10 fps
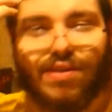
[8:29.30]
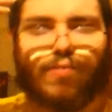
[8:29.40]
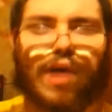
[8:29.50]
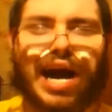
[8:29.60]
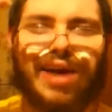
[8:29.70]

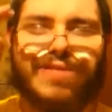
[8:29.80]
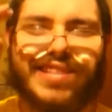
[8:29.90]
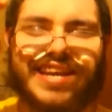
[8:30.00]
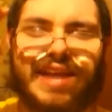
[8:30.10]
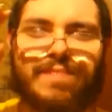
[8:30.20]
while the
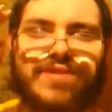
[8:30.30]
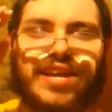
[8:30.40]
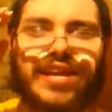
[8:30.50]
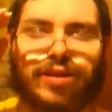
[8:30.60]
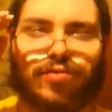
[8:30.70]
games
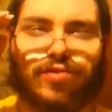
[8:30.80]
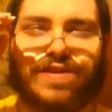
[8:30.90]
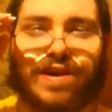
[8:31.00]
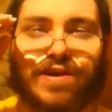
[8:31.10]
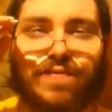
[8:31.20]
did get
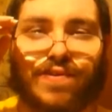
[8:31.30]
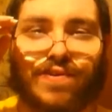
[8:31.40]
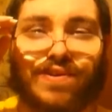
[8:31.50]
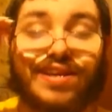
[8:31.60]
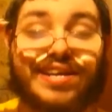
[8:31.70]
screwed
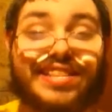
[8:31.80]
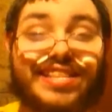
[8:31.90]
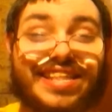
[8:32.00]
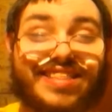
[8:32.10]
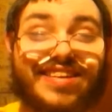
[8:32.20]
over,
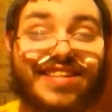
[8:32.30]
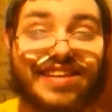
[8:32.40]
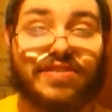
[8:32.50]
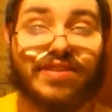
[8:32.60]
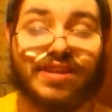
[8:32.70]
this does
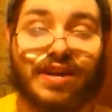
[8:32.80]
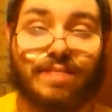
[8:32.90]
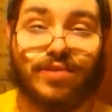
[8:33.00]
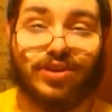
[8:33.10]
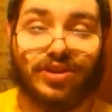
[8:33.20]
give us an
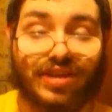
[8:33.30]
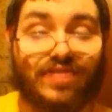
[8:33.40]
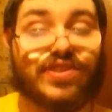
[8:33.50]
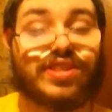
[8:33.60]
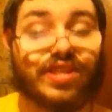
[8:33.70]

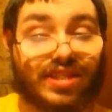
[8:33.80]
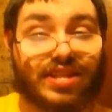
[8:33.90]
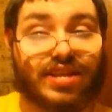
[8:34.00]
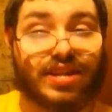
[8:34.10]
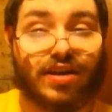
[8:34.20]

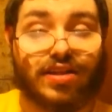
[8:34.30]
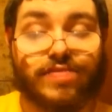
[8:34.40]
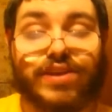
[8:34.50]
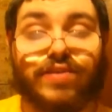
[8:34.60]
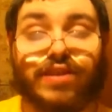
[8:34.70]
opportunity. Us
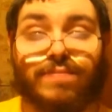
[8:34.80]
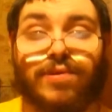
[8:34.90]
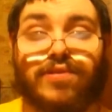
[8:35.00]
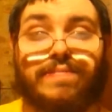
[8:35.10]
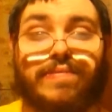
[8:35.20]
doing a Let's
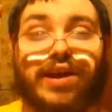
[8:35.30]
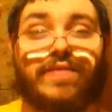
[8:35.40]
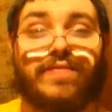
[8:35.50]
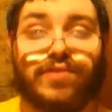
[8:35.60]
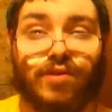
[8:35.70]
Mostly Play
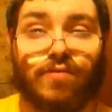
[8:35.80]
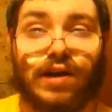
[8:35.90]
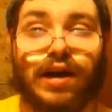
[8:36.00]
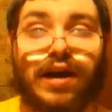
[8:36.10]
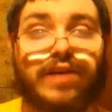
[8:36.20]
of
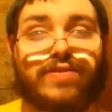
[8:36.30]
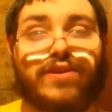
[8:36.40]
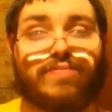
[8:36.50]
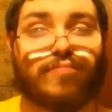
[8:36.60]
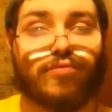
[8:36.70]

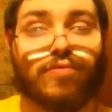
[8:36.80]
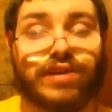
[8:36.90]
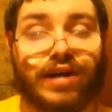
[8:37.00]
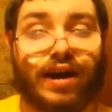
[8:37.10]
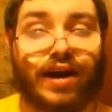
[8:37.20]

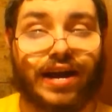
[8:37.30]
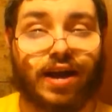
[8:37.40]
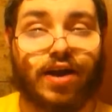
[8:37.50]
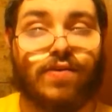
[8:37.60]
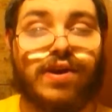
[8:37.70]

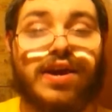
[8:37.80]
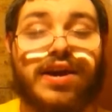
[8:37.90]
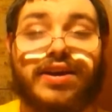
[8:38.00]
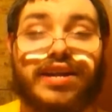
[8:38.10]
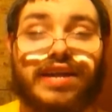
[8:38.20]
Soul.io/Ruled.io
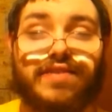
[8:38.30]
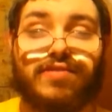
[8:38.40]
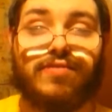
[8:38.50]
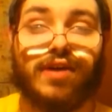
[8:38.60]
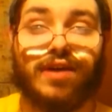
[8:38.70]
could give us
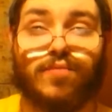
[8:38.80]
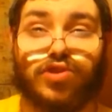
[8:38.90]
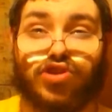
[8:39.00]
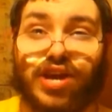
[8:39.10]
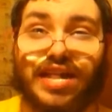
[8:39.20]
a lot more
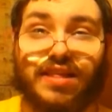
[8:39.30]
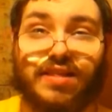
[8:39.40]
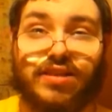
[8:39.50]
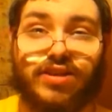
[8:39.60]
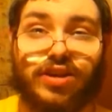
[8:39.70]
chances
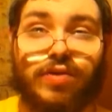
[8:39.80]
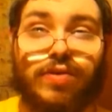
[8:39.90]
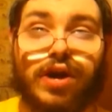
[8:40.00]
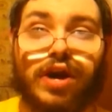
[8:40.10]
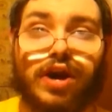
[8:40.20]
to
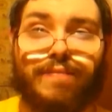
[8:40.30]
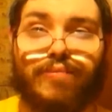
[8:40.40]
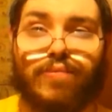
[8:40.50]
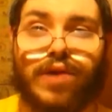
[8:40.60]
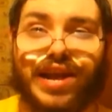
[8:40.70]
do
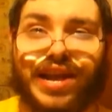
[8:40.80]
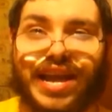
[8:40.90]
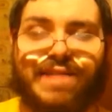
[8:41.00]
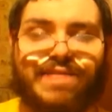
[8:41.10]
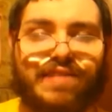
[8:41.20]
upright
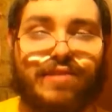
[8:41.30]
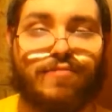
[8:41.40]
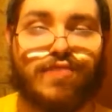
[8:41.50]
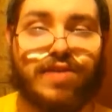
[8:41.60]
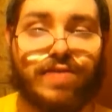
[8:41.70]
games that we
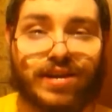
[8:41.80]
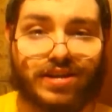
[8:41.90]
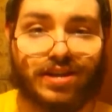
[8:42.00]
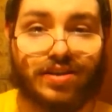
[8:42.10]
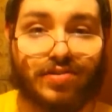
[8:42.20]
rarely
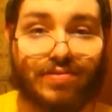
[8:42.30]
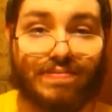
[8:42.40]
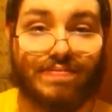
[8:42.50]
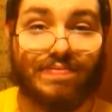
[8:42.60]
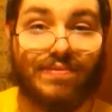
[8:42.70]
do.
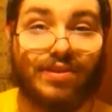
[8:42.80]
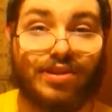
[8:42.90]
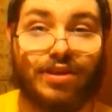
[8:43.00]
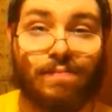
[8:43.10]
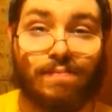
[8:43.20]

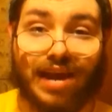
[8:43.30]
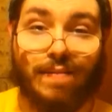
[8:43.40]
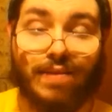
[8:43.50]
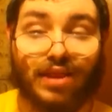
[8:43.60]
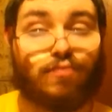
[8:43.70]
So
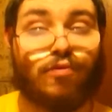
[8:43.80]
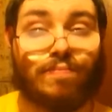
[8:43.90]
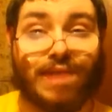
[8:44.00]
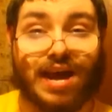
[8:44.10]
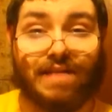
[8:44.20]
maybe this
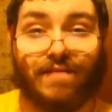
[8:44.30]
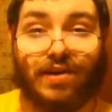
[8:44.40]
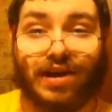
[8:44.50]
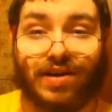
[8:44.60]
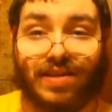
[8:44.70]
won't
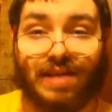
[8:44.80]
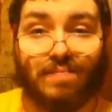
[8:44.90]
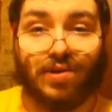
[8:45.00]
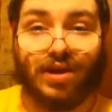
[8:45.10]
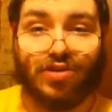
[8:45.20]
backfire that
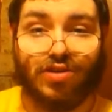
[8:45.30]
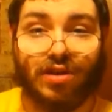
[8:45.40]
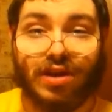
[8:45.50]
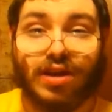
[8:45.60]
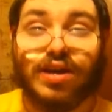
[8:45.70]
much.
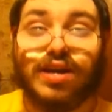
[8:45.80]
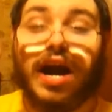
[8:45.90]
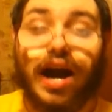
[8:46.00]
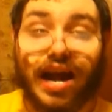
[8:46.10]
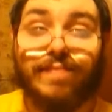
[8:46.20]

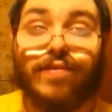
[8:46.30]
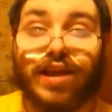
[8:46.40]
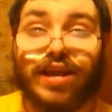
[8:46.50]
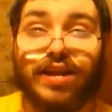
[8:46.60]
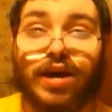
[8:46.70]
I am gonna
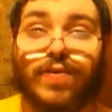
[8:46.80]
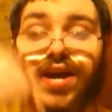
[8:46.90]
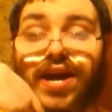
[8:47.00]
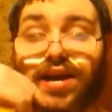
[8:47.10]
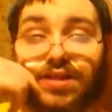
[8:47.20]
let you know,
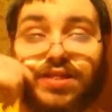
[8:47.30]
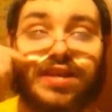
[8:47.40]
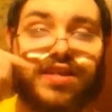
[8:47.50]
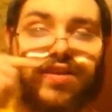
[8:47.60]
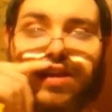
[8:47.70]
guys,
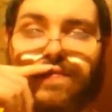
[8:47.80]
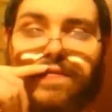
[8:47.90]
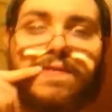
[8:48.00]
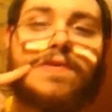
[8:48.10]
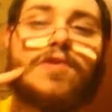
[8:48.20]
this series
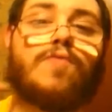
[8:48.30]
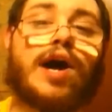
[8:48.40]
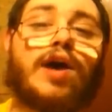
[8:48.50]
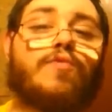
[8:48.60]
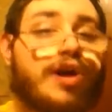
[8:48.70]
for a little
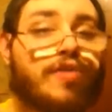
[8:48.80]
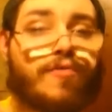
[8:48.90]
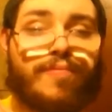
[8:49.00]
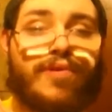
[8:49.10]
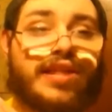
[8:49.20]
while will
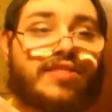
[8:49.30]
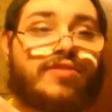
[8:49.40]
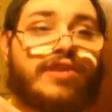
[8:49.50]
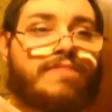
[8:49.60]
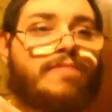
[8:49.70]
replace the
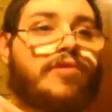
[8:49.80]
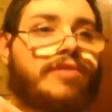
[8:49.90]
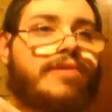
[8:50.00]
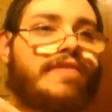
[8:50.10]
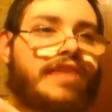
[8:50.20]
Let's
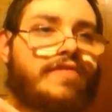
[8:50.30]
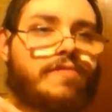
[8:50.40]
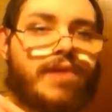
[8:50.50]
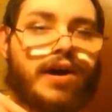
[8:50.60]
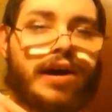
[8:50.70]
Mostly Play of
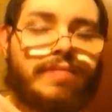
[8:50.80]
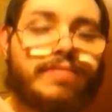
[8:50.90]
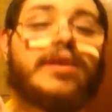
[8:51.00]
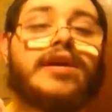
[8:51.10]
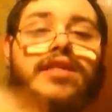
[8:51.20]
EvoPop.
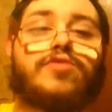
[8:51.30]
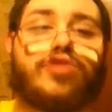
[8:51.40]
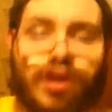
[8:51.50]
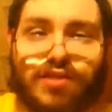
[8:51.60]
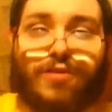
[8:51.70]
So
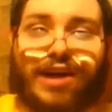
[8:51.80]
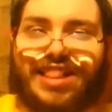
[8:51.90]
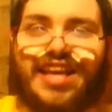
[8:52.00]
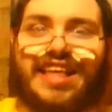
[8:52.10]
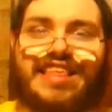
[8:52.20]
just
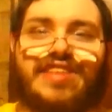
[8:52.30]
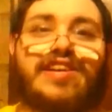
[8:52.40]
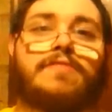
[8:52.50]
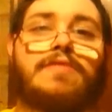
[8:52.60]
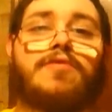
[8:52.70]
like that
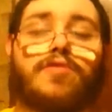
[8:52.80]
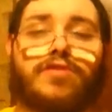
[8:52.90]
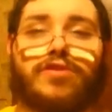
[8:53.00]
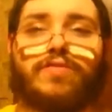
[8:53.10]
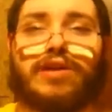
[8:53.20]
series, we will
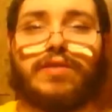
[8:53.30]
still